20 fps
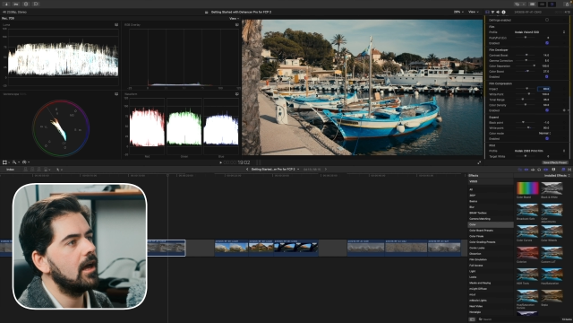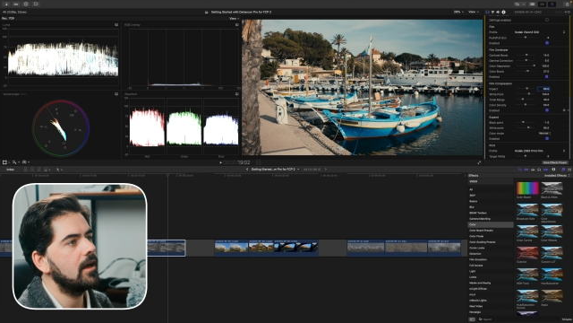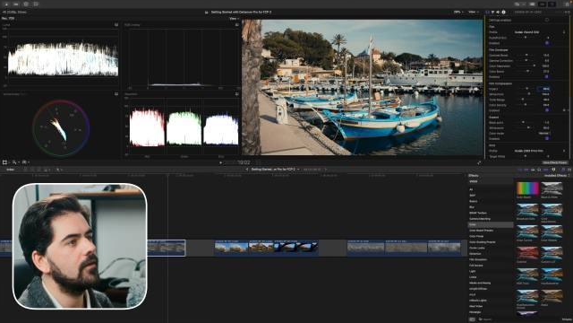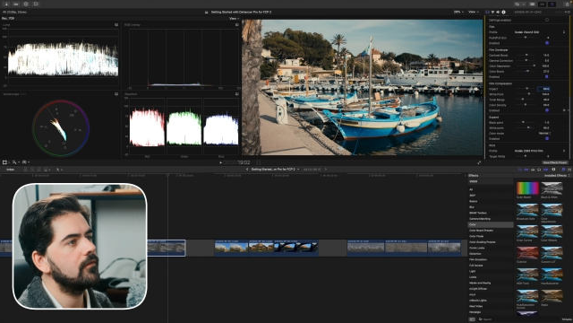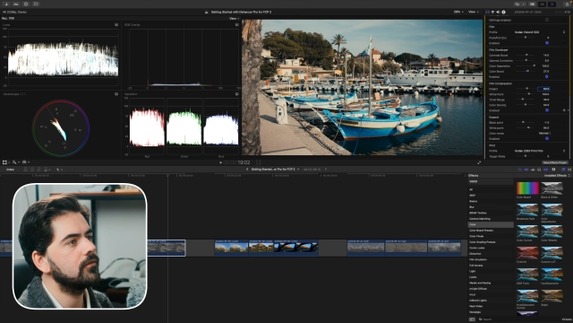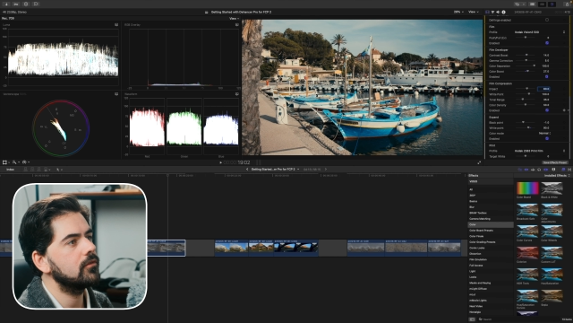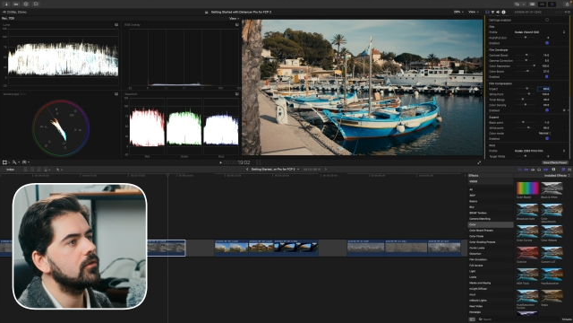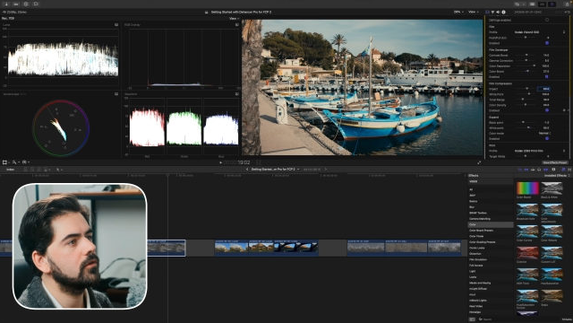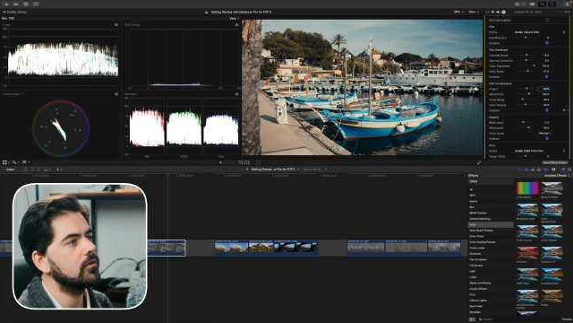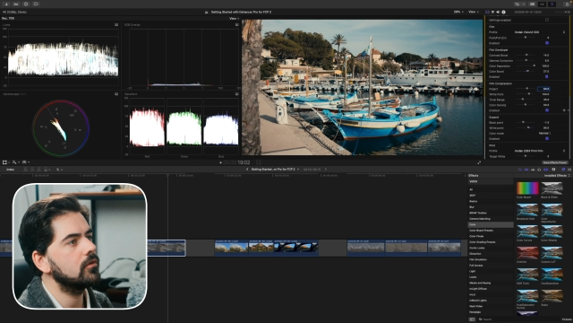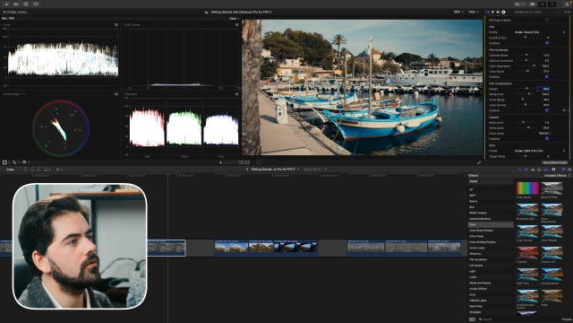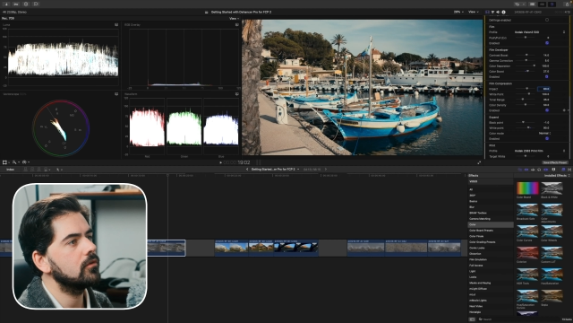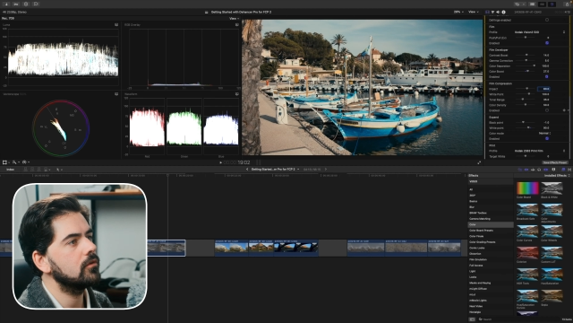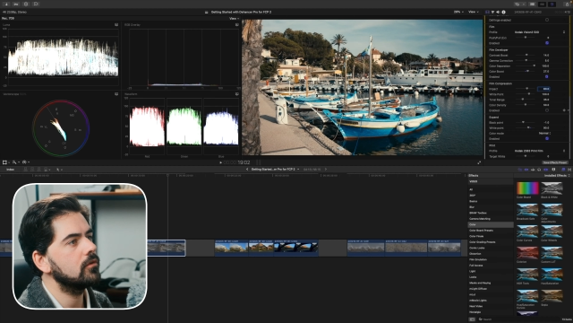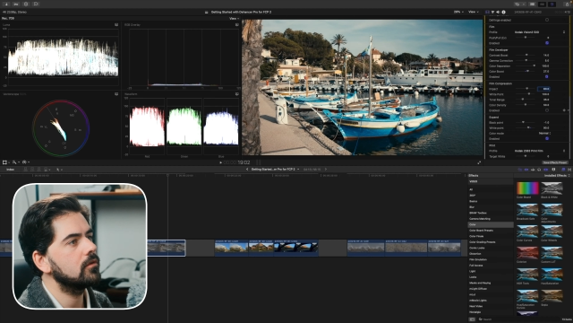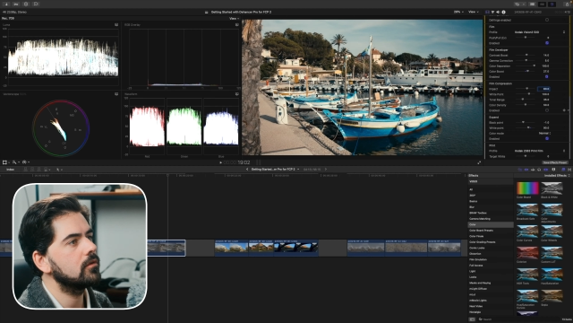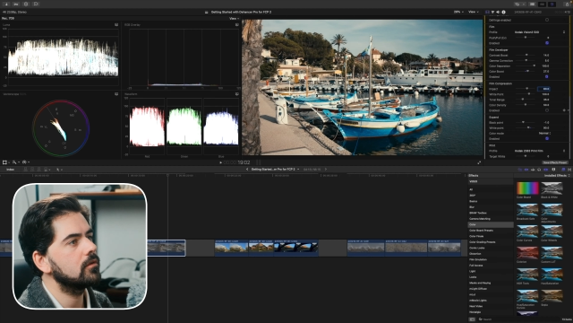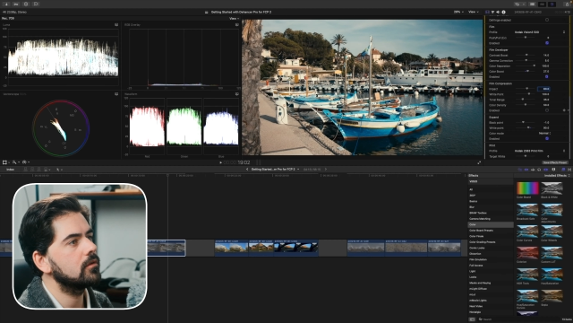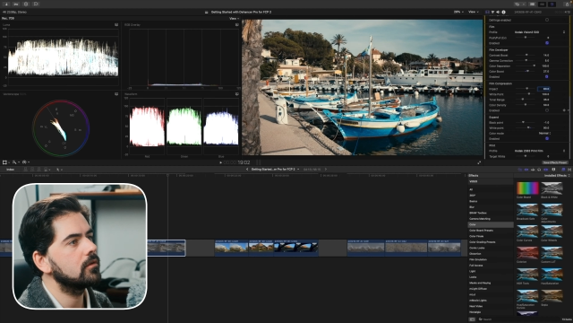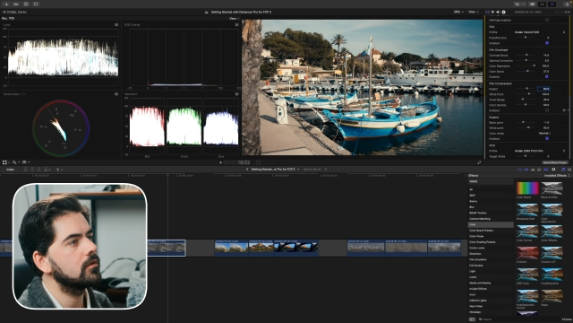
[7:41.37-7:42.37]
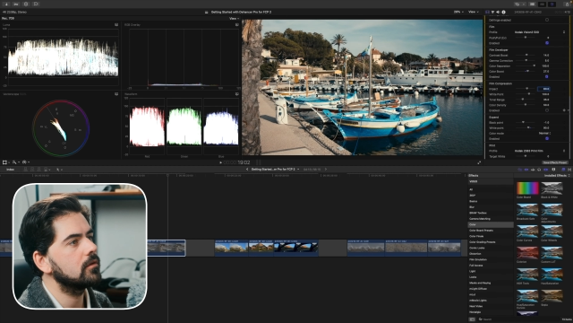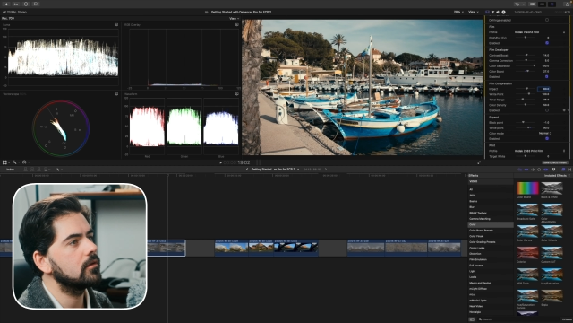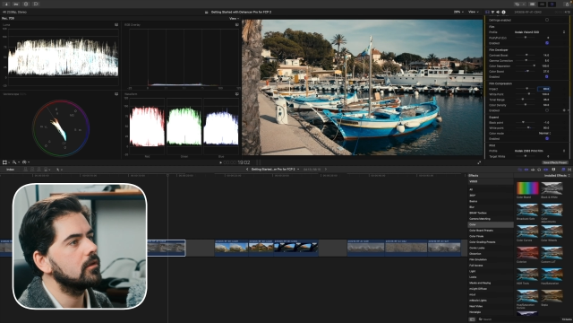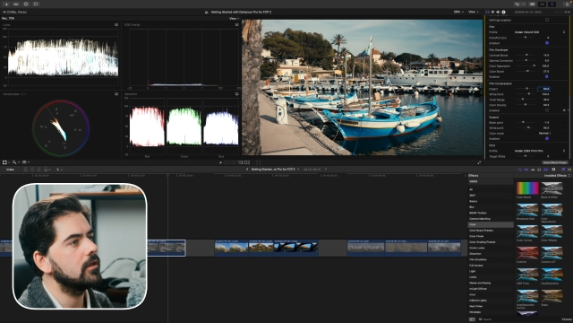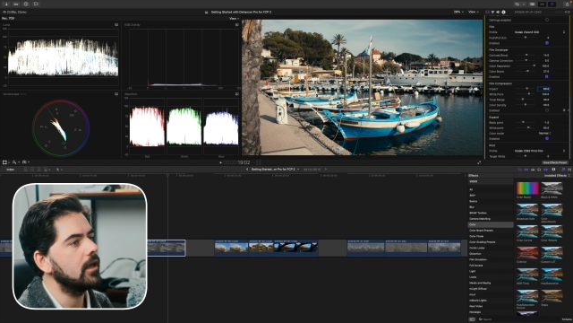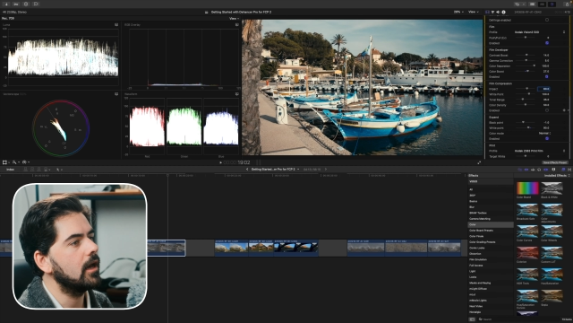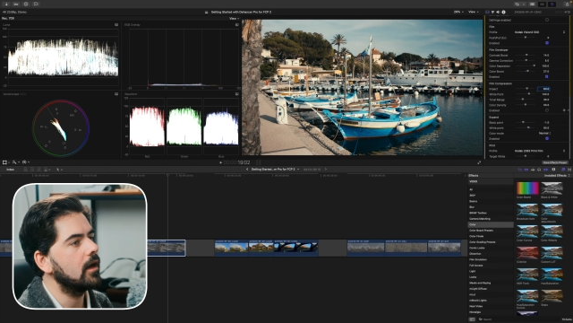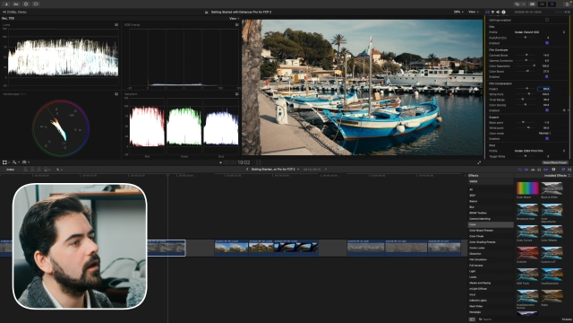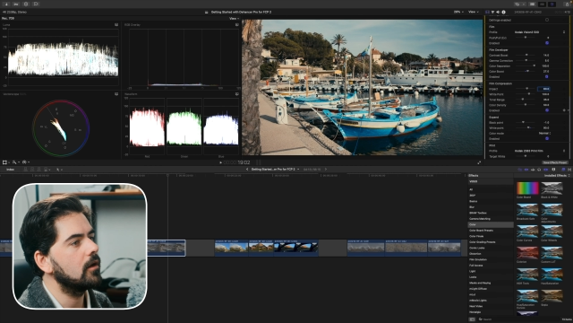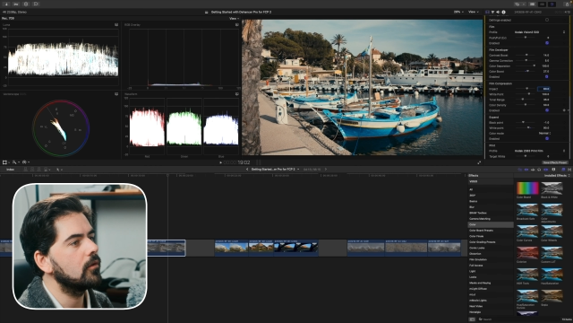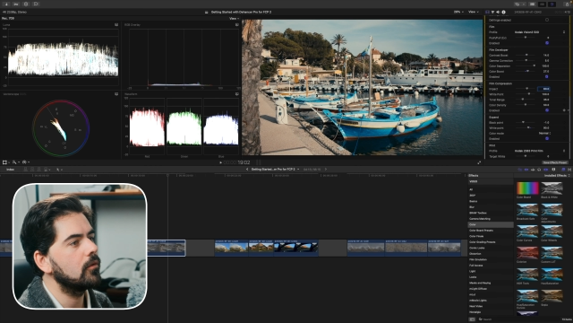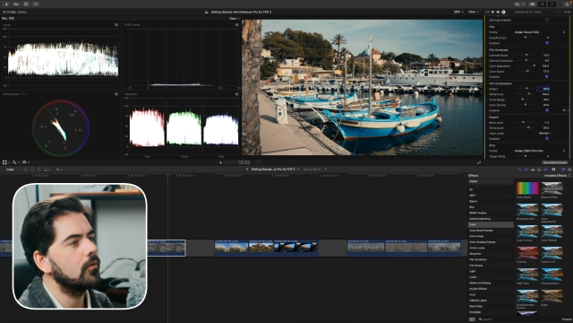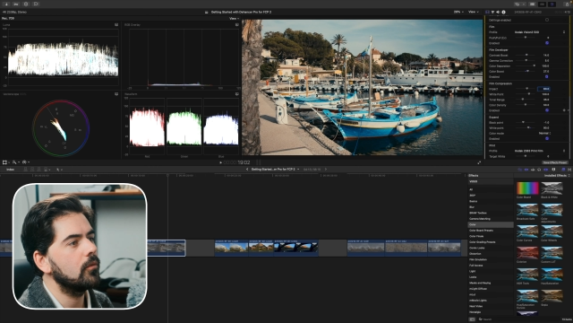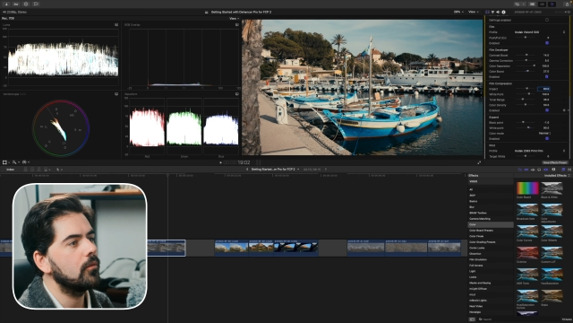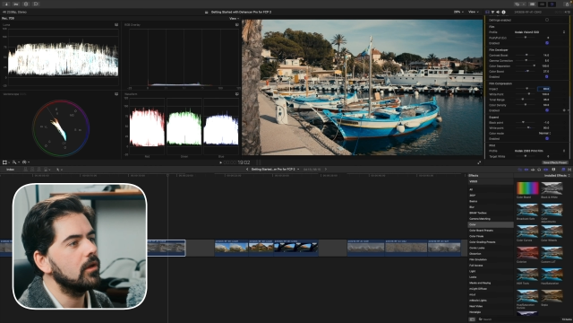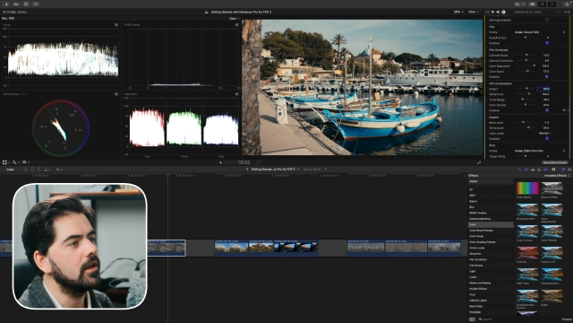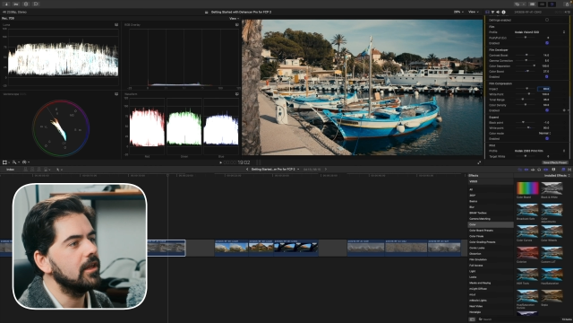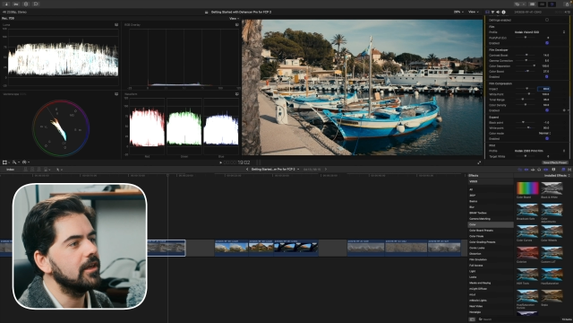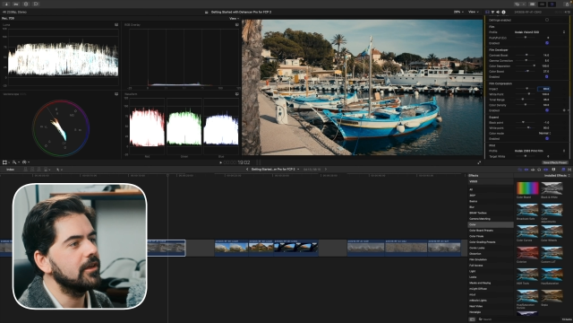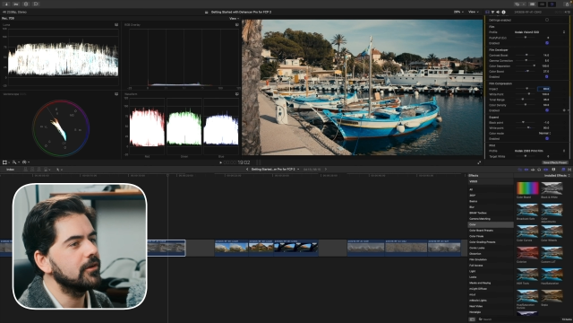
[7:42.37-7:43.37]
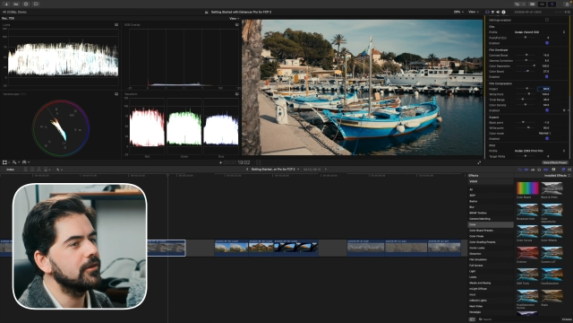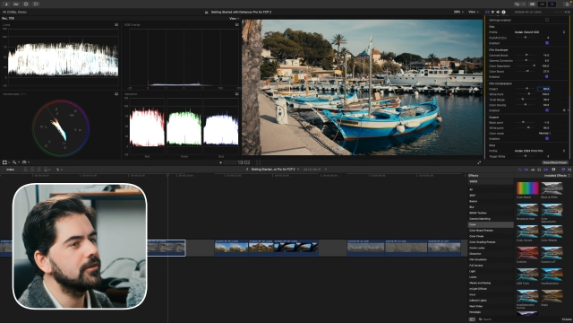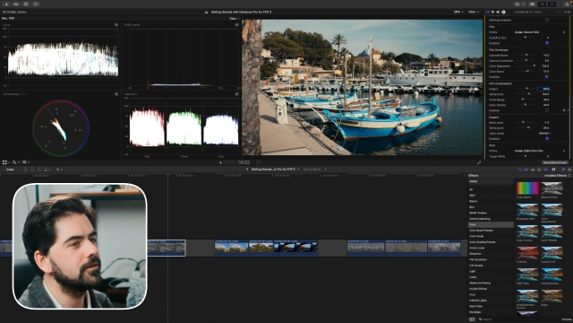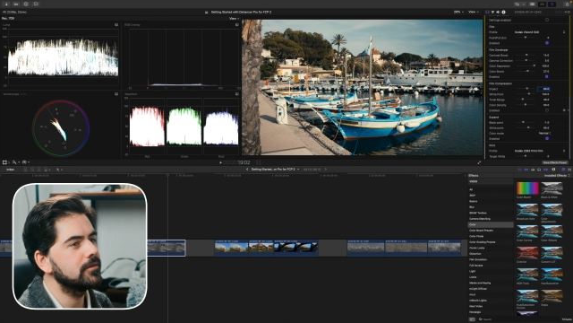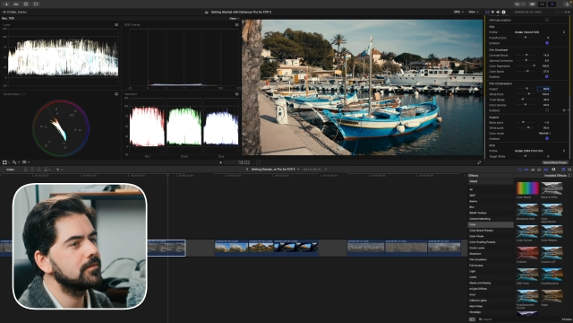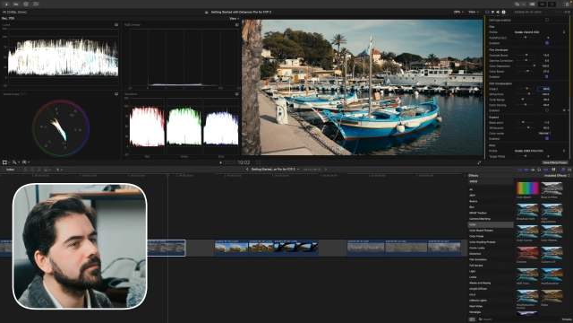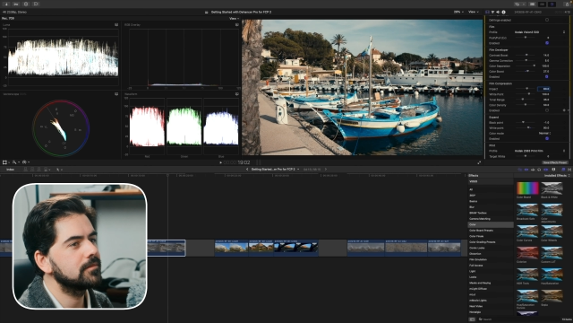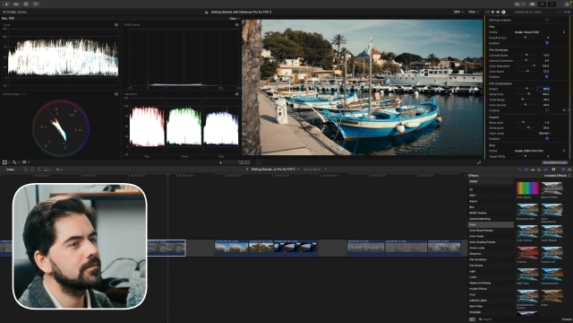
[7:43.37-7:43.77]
after. Yeah, really good.